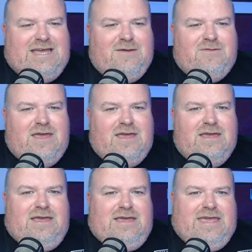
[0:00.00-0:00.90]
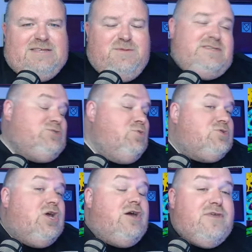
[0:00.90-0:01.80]
Ham and their counterparts.
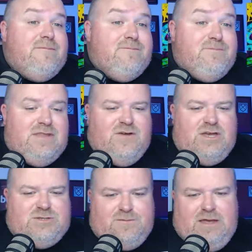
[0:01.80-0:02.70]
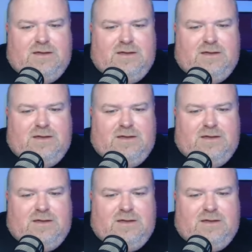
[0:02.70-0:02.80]
George Earthy being the first one.